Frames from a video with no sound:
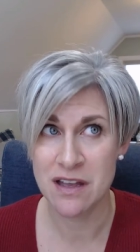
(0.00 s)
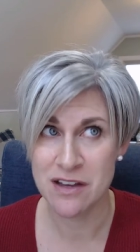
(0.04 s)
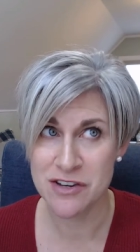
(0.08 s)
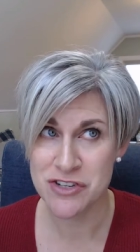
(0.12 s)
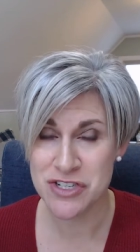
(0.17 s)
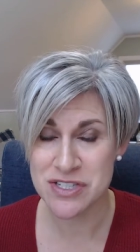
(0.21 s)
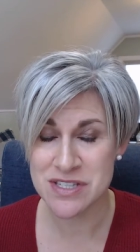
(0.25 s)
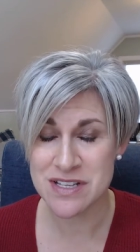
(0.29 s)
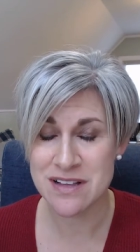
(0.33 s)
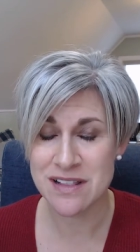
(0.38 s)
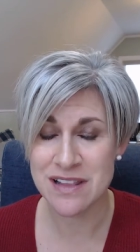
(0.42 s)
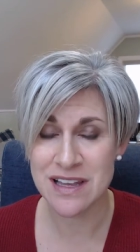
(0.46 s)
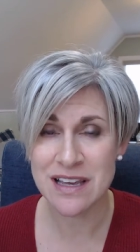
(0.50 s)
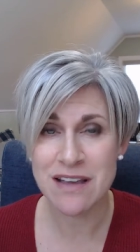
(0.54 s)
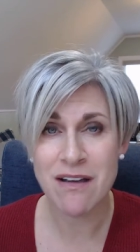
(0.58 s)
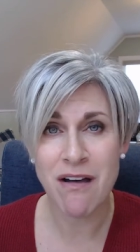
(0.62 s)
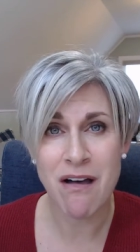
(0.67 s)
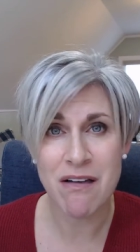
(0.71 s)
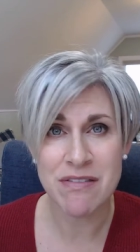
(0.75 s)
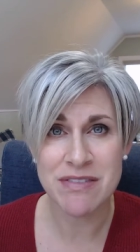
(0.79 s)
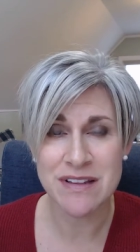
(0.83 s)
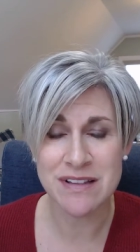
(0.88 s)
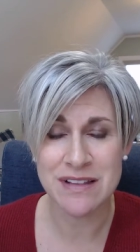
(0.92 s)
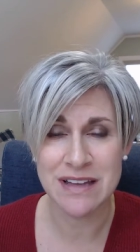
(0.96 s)
just click
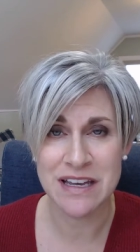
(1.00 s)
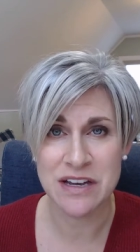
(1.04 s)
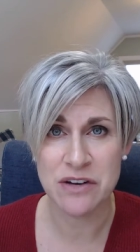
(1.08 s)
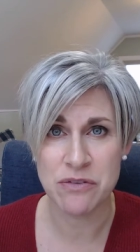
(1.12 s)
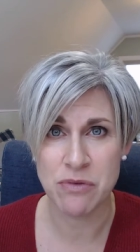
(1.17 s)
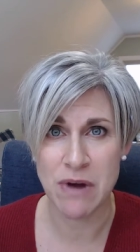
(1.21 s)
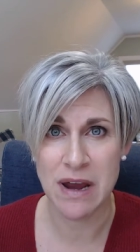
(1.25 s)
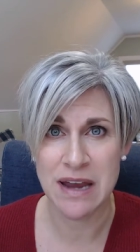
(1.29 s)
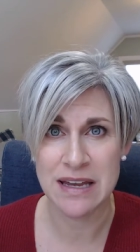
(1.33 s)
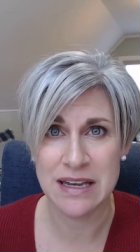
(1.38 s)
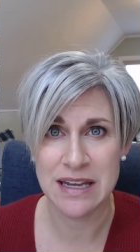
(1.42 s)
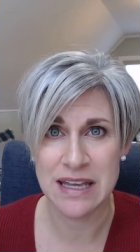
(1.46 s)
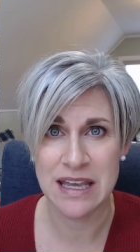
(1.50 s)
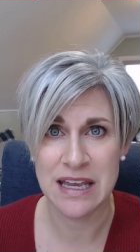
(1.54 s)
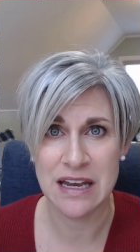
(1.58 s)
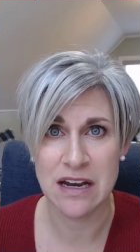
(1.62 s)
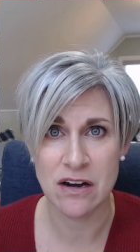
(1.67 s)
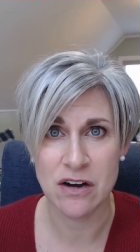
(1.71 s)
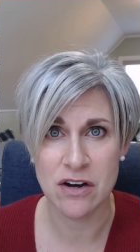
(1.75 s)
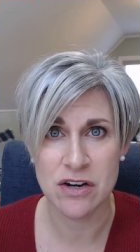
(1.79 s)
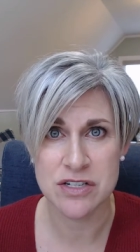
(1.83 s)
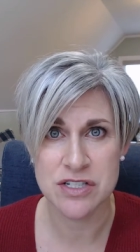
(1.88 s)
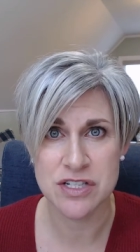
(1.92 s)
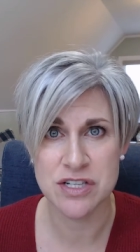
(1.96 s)
on the link right
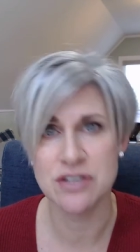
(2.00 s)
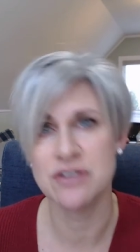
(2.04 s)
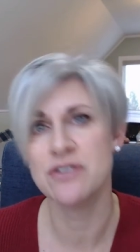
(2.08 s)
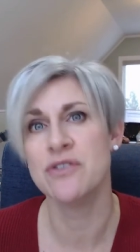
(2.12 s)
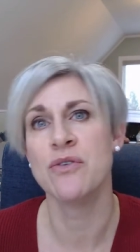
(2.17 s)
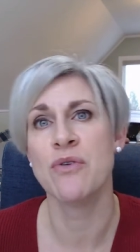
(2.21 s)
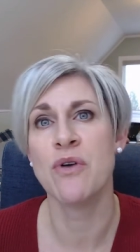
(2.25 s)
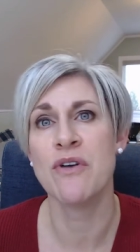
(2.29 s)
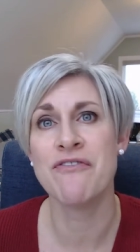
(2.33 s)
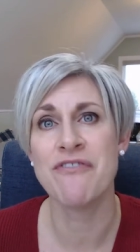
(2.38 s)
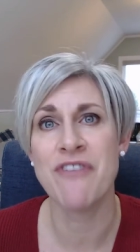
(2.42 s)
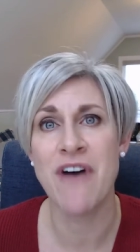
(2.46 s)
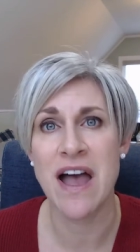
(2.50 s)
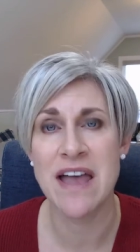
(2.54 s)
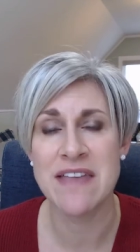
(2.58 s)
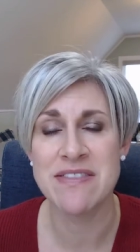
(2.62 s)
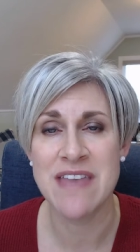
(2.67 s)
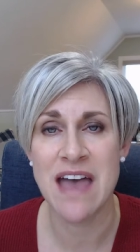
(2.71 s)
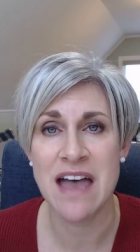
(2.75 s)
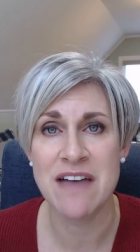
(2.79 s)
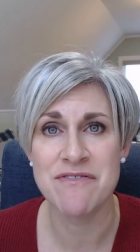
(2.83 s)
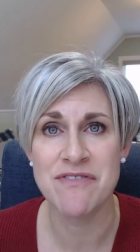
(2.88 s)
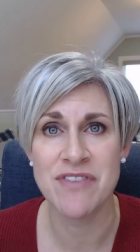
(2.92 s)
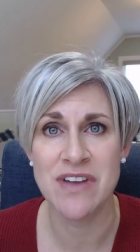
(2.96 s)
here to find
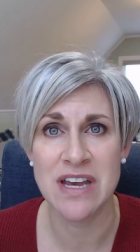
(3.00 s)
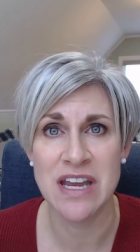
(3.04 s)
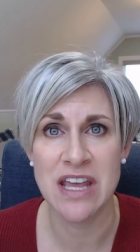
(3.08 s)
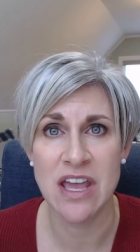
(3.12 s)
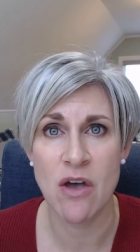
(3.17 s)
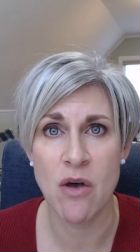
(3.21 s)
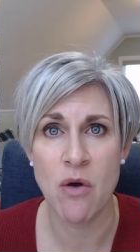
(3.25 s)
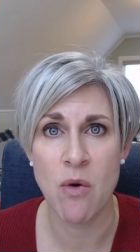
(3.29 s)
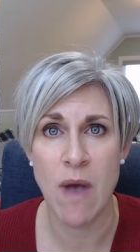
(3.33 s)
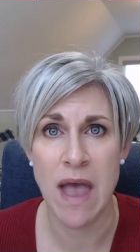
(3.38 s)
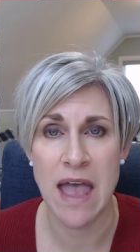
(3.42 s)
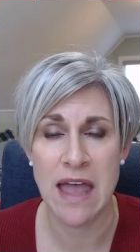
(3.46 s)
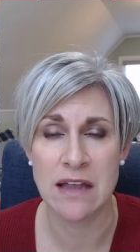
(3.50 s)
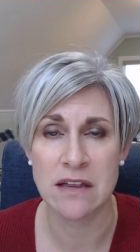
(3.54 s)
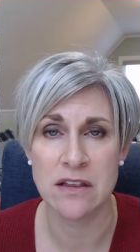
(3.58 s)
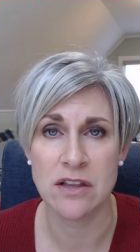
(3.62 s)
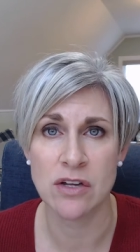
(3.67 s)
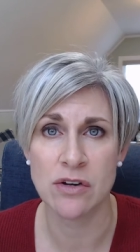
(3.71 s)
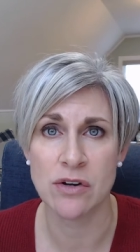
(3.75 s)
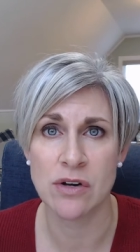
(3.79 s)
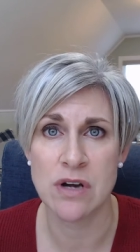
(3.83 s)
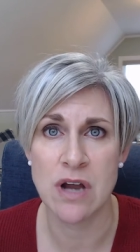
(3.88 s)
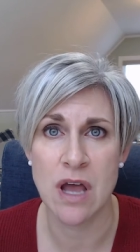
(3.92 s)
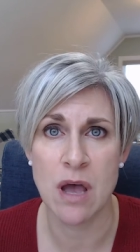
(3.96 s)
that video and
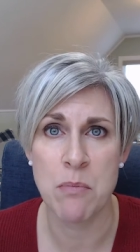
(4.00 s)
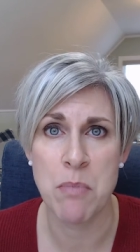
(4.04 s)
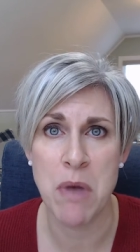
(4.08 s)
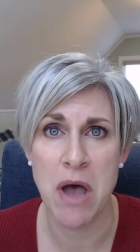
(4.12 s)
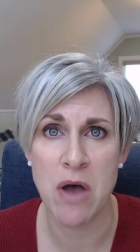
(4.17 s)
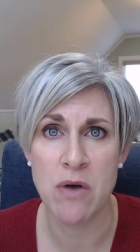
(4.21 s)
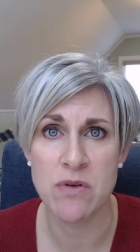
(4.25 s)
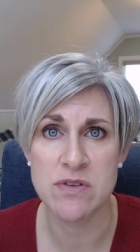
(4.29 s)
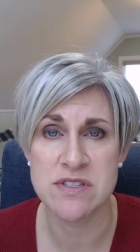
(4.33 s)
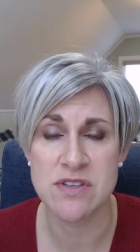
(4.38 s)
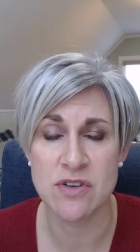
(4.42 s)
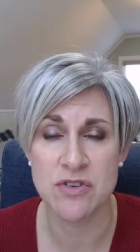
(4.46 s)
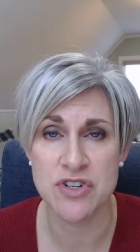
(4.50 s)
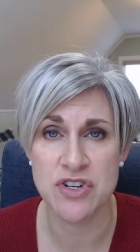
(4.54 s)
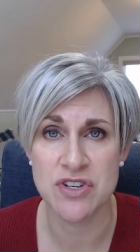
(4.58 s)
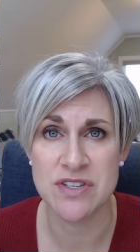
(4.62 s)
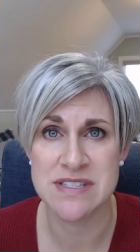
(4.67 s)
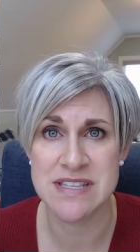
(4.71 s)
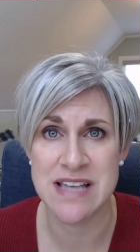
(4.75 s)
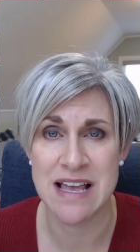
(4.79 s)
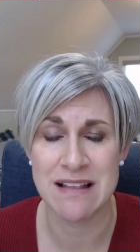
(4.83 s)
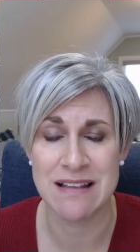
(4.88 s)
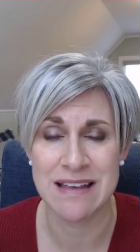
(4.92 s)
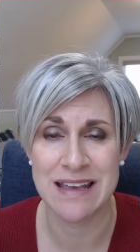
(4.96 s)
learn about social
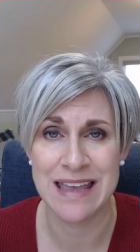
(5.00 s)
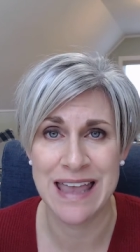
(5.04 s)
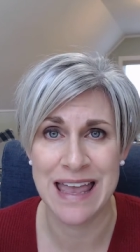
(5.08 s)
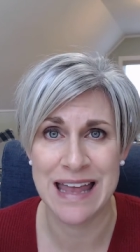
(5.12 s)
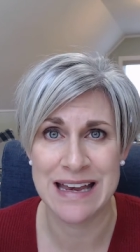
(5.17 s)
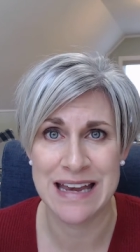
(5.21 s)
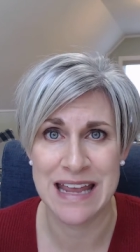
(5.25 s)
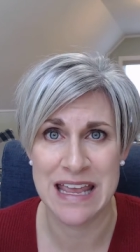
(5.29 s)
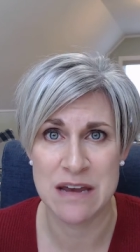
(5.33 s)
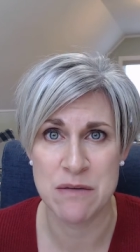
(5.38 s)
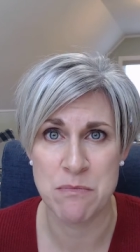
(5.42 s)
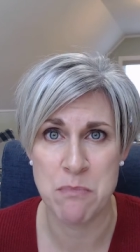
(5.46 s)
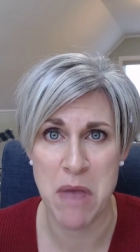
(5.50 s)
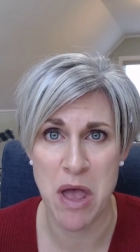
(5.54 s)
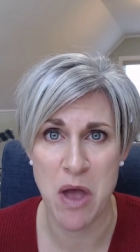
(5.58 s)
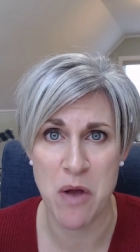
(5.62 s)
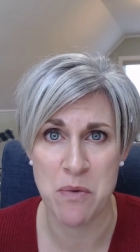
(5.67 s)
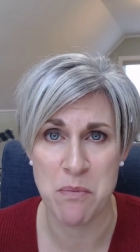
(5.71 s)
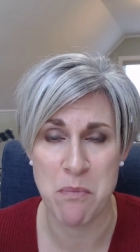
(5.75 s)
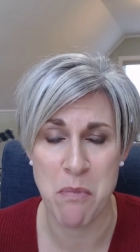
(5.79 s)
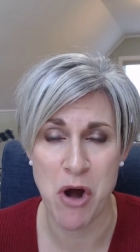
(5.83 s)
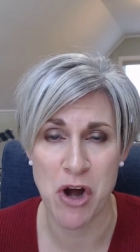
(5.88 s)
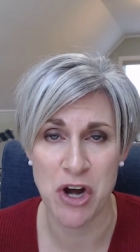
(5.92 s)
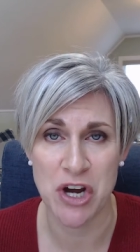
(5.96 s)
selling and
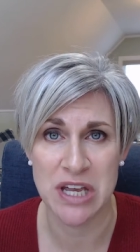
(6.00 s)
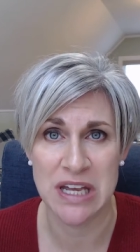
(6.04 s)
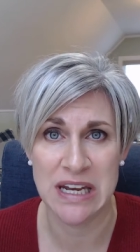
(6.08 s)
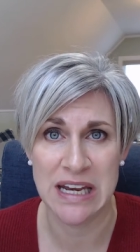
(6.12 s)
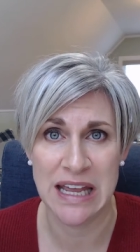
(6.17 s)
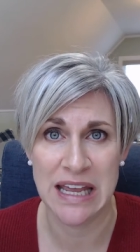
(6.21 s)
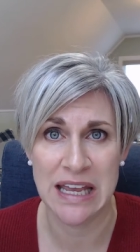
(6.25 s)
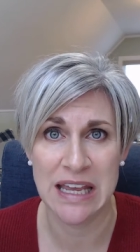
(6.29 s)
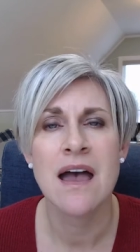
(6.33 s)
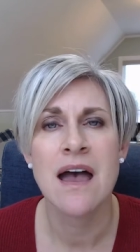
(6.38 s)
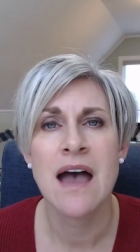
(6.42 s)
inbound marketing.